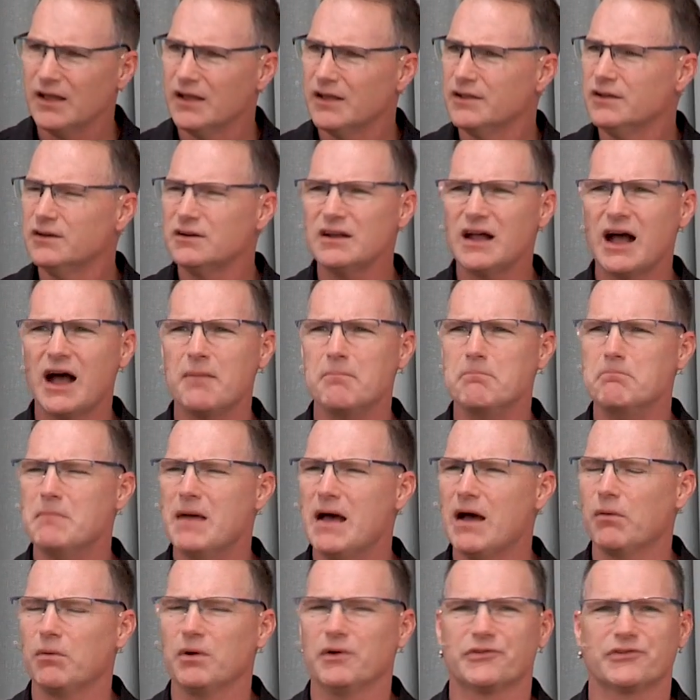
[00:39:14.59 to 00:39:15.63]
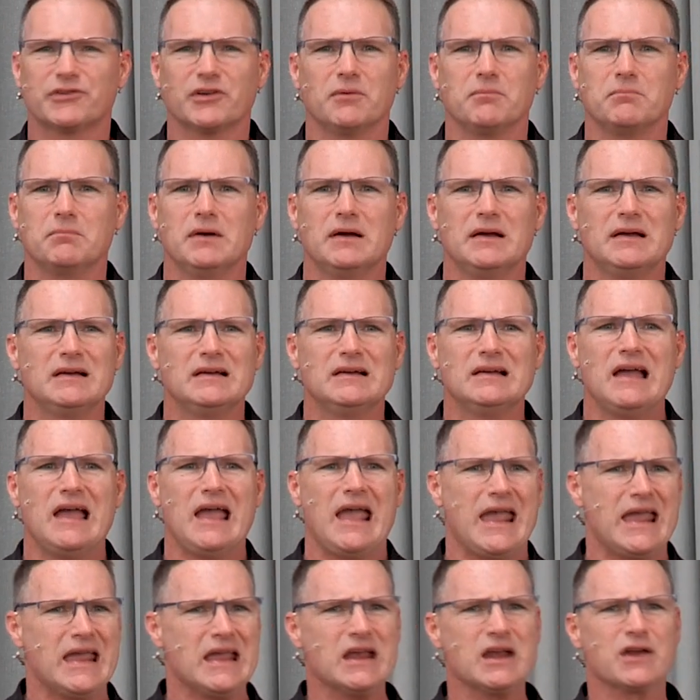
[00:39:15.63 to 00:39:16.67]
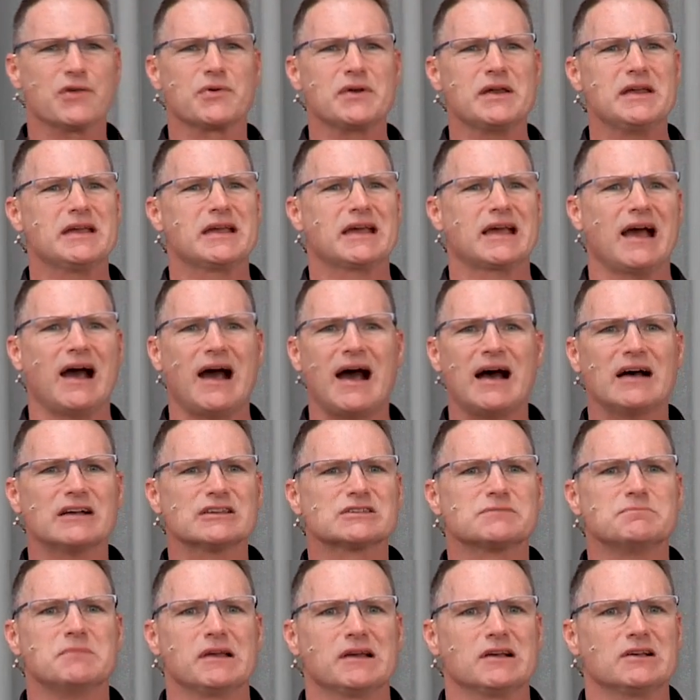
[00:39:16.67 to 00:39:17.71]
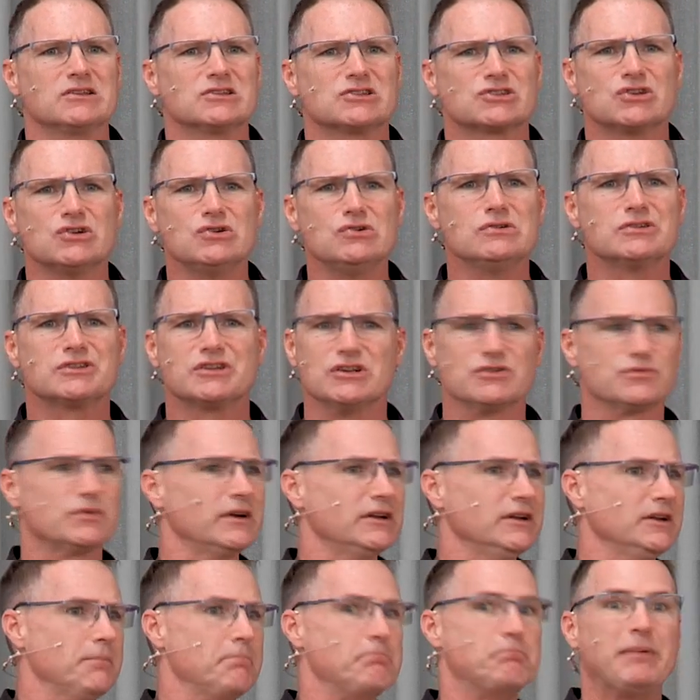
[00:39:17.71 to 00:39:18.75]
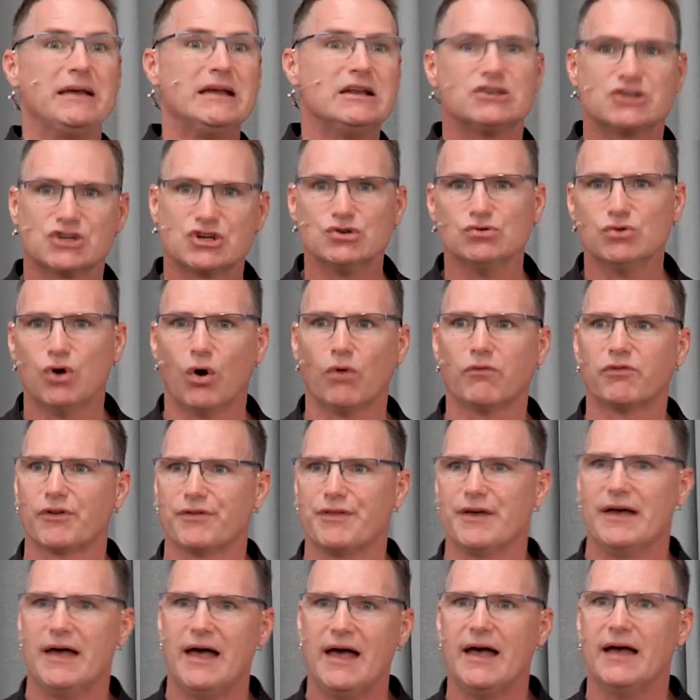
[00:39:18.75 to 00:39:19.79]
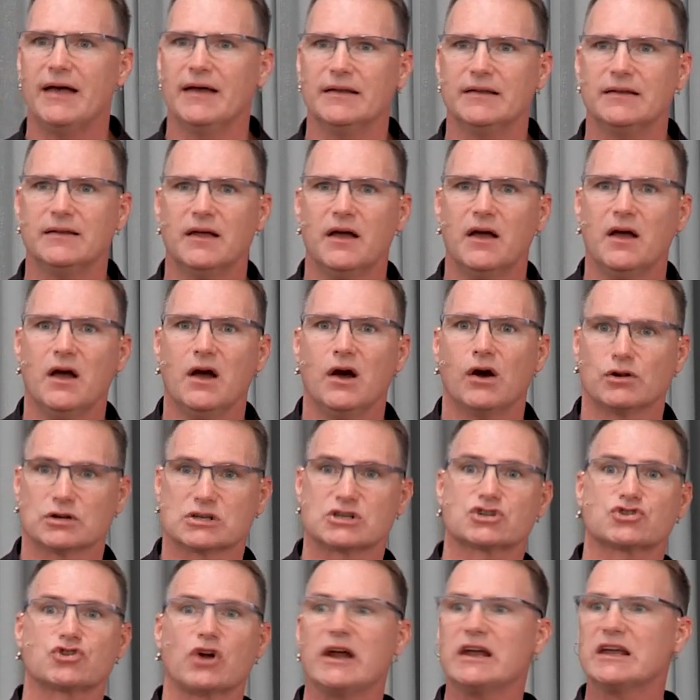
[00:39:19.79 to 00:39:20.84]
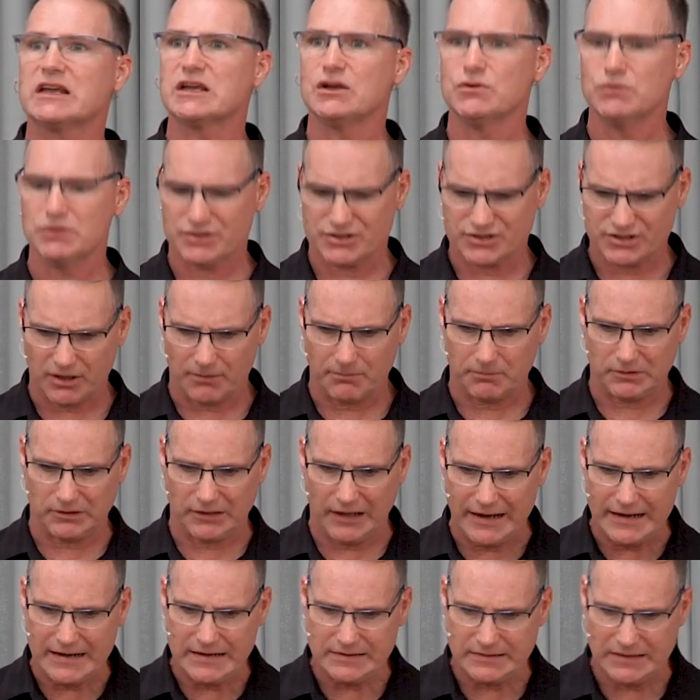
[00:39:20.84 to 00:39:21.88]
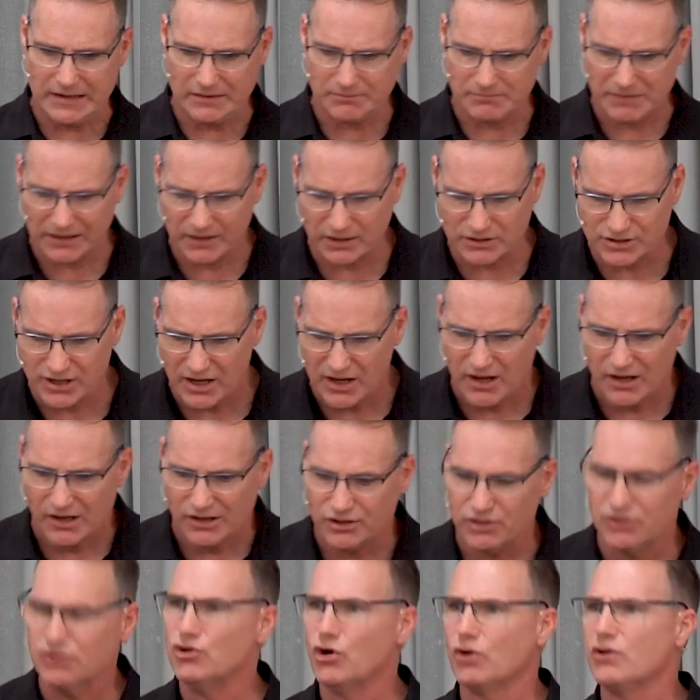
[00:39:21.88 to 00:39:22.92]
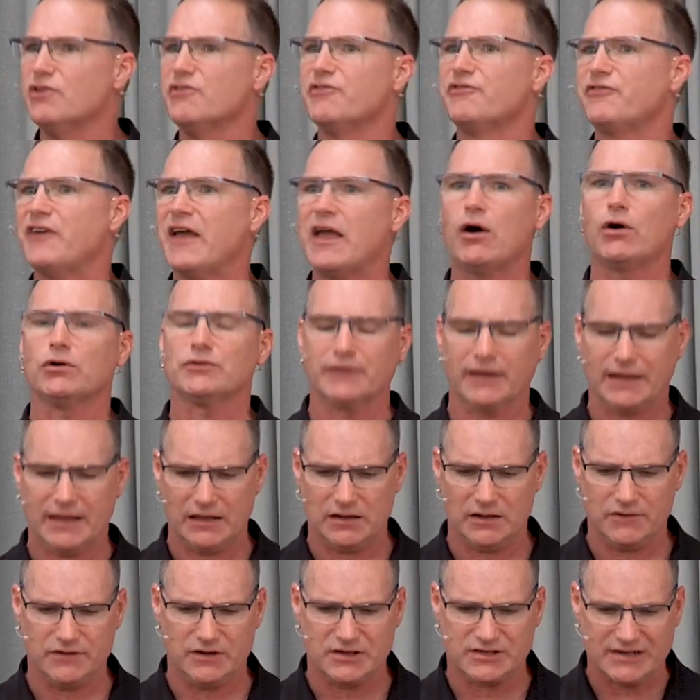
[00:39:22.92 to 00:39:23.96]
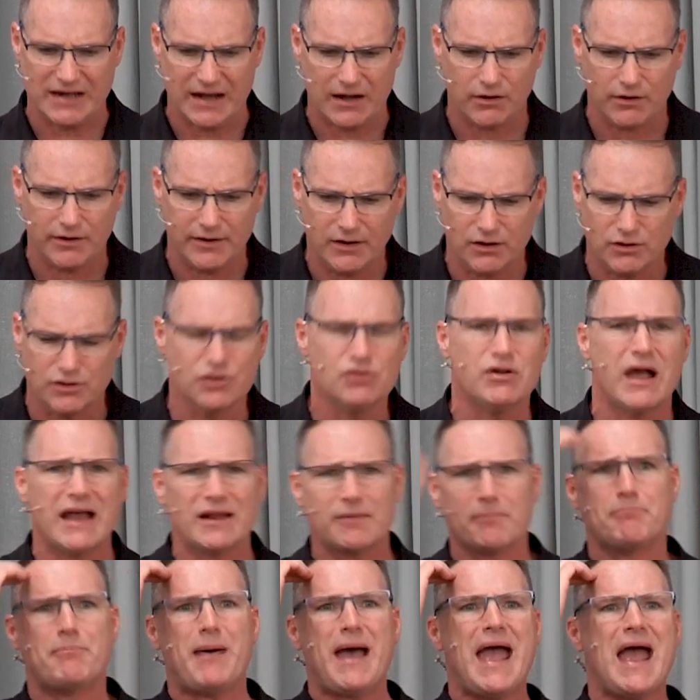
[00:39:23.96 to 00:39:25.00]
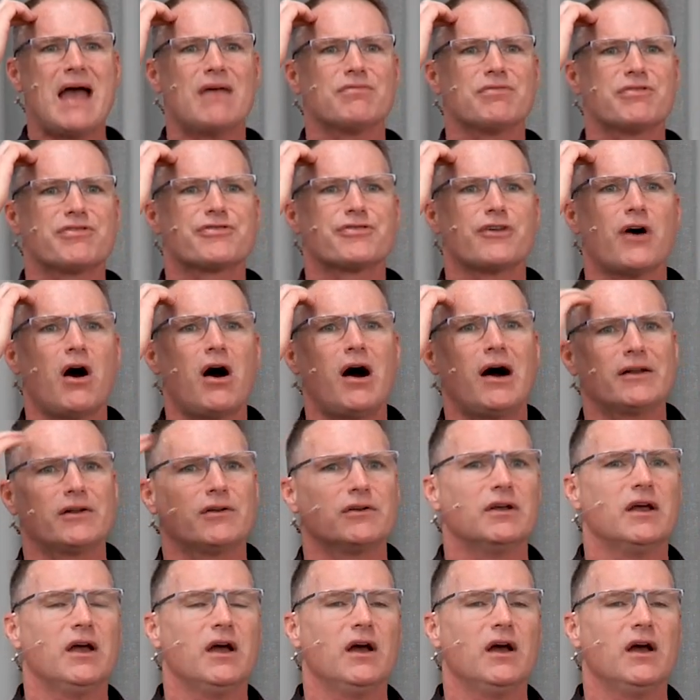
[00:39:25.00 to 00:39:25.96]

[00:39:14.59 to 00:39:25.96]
You're not met with some angry cosmic Zeus who's ready to beat you over the head or strike you with some lightning because you, you know you failed again in this area or you had a bad thought or,